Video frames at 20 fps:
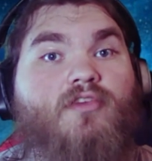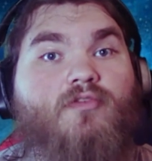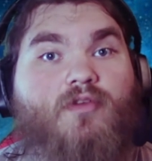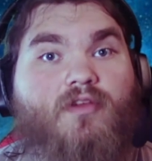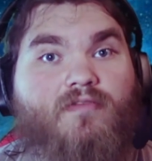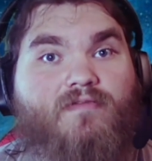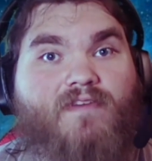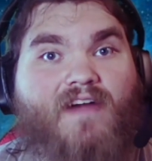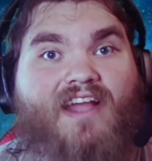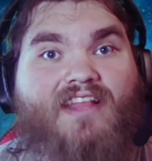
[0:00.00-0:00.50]

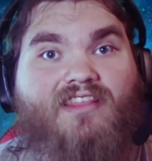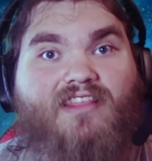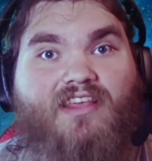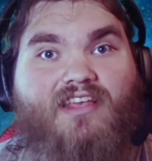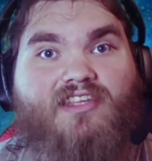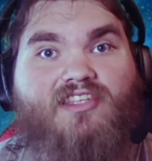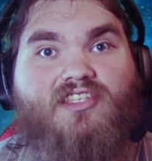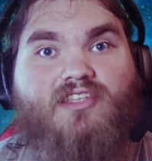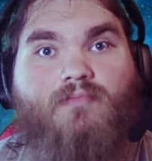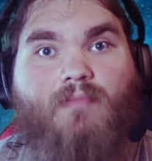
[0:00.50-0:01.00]
can find
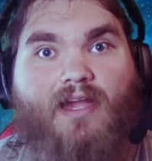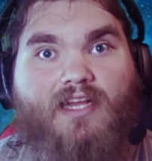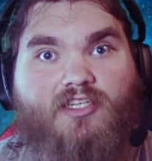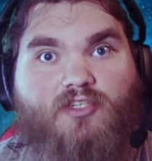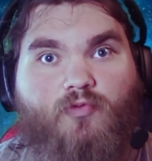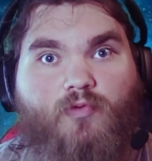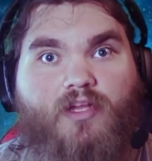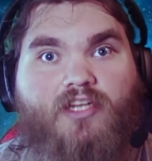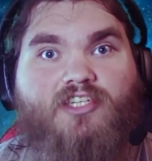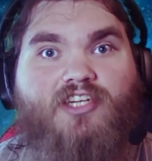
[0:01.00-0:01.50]
links to my
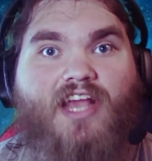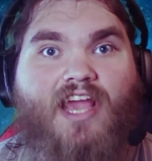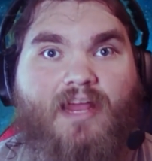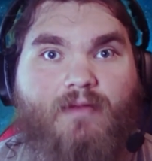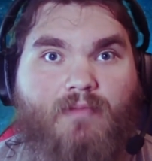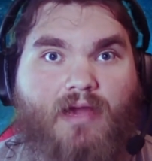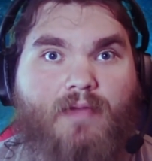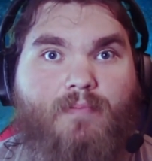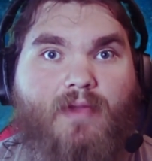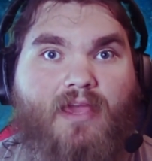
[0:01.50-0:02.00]
Twitch
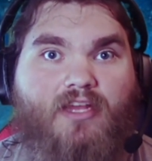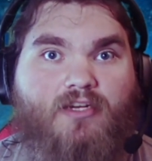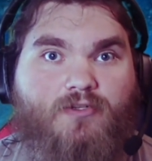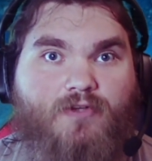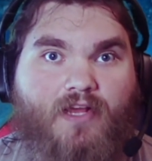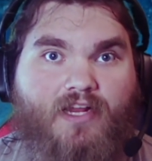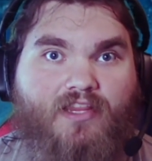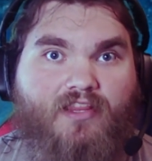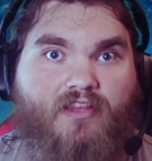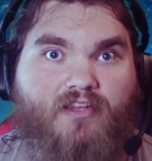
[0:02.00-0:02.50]
and my
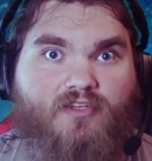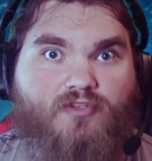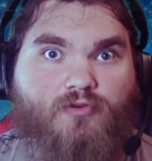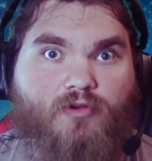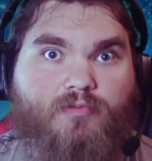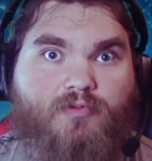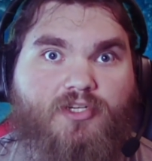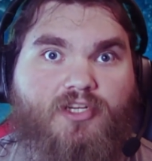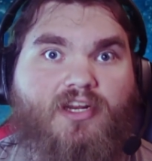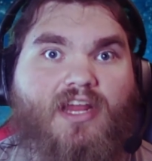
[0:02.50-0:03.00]
Patreon in the
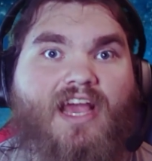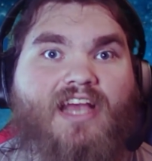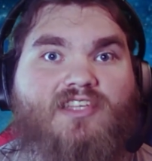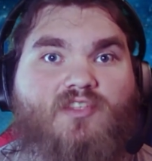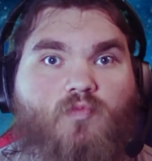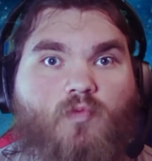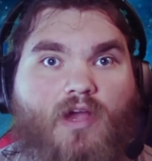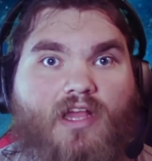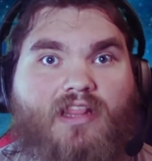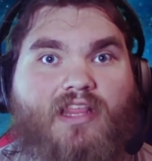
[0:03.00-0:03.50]
description,
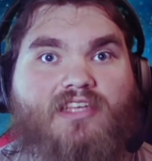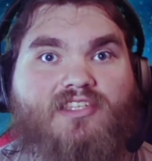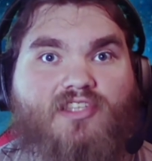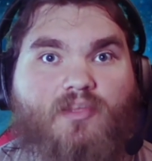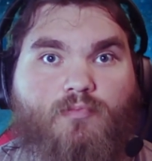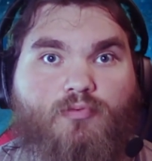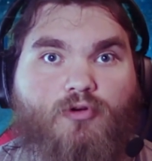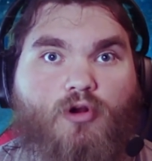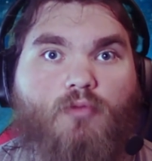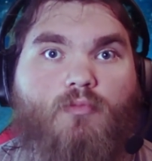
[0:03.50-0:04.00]
as well as
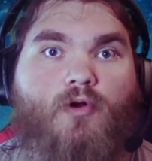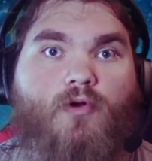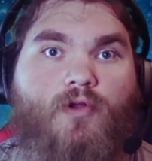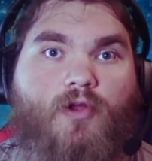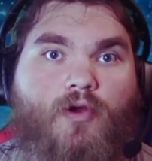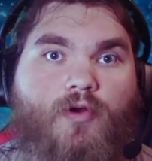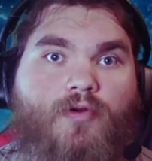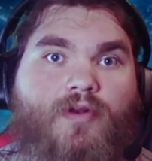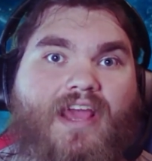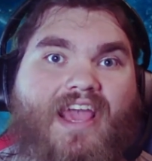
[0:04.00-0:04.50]
the promo
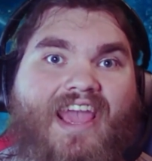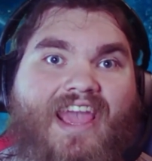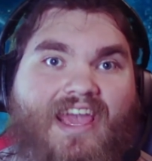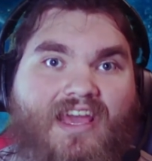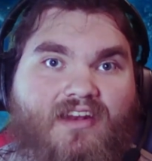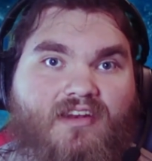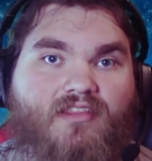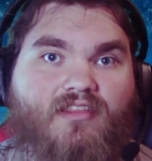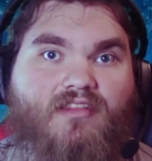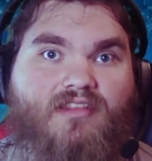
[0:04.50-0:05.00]
code
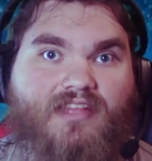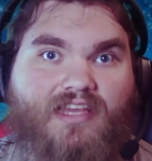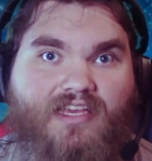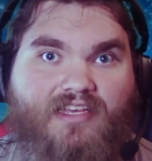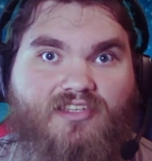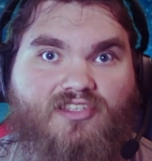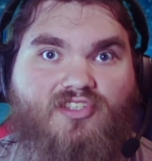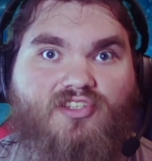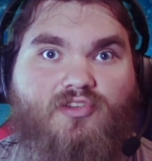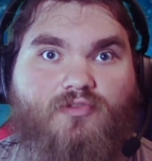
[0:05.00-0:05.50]
and the
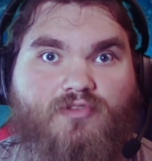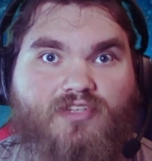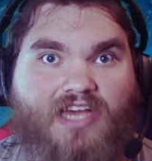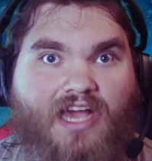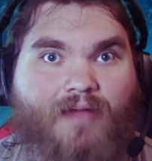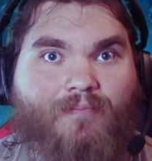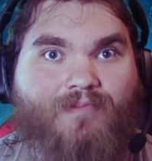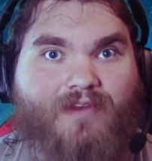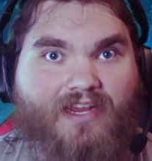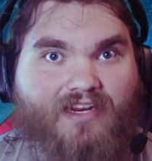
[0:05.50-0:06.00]
links to
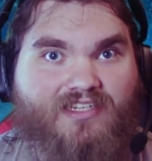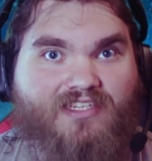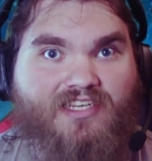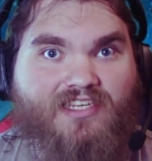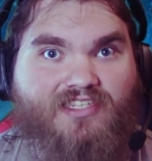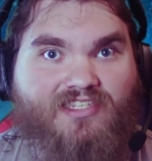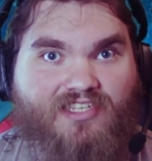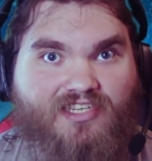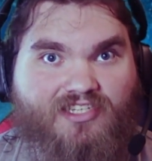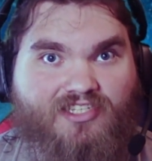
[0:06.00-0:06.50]
Top Deck
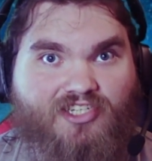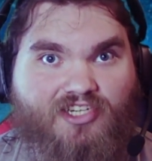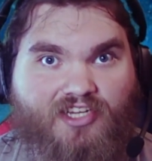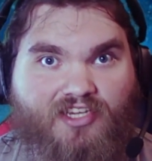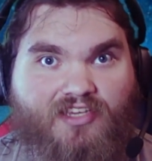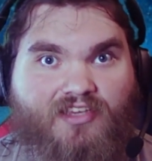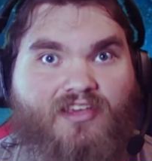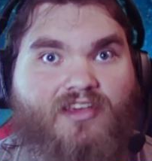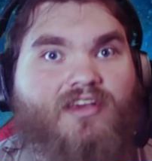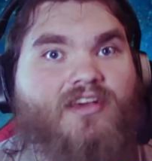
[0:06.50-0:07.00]

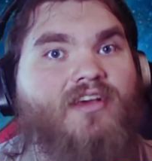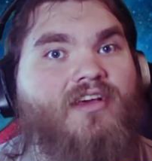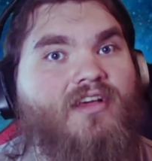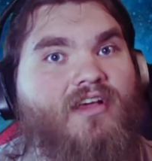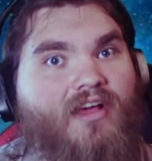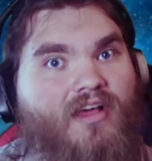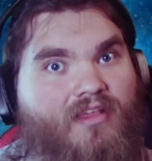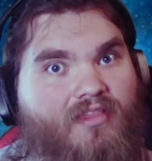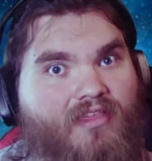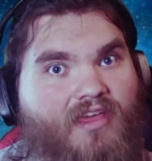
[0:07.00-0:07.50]
TCG.
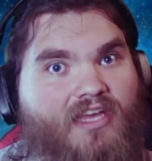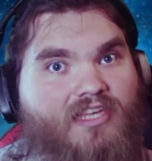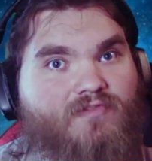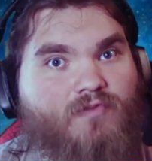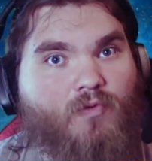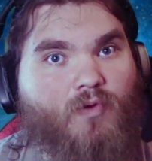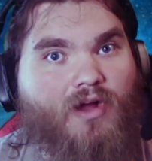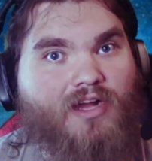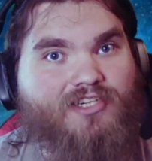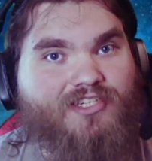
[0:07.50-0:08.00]
Thanks
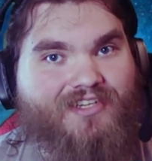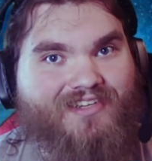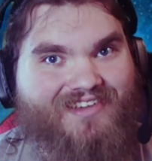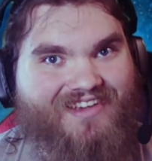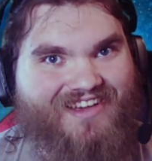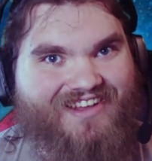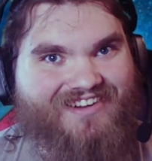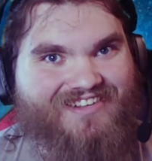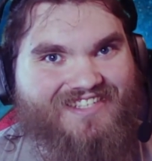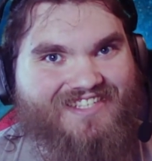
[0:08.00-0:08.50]
for watching,
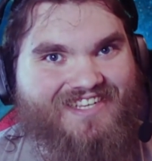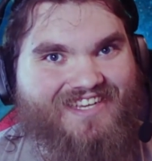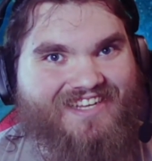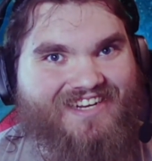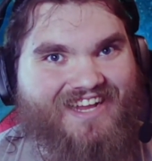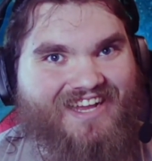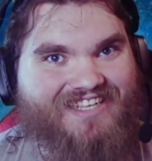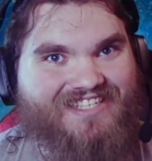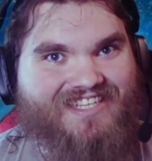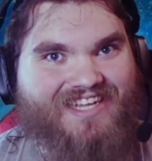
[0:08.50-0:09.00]
and I'll see
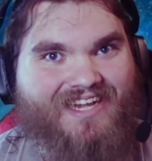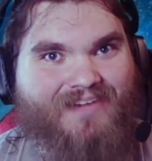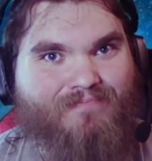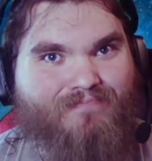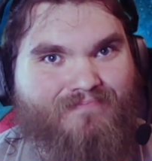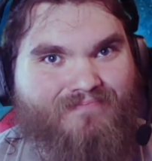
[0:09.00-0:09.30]
you next time.